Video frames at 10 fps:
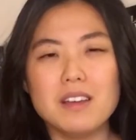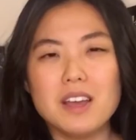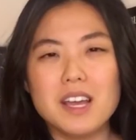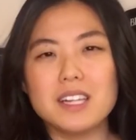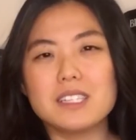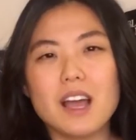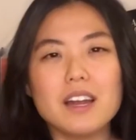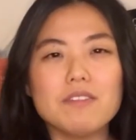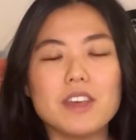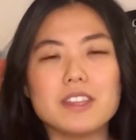It's kind of
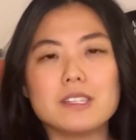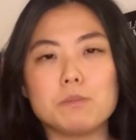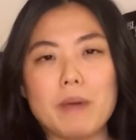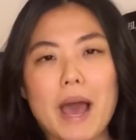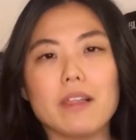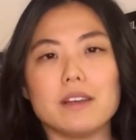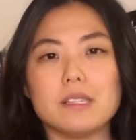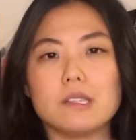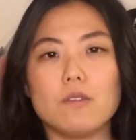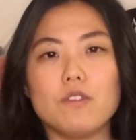like this balance
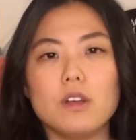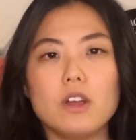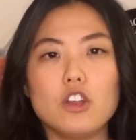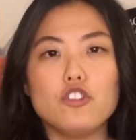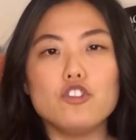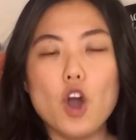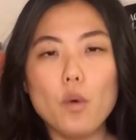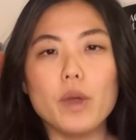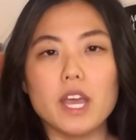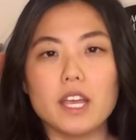of
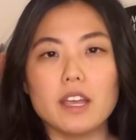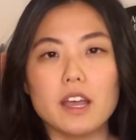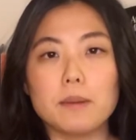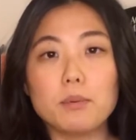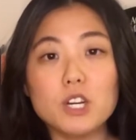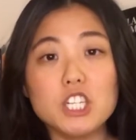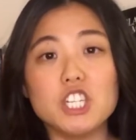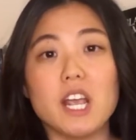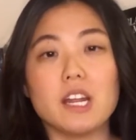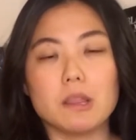knowing and
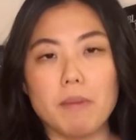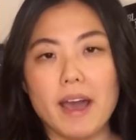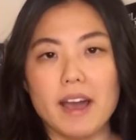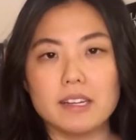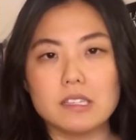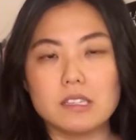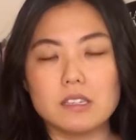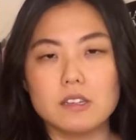appreciating the past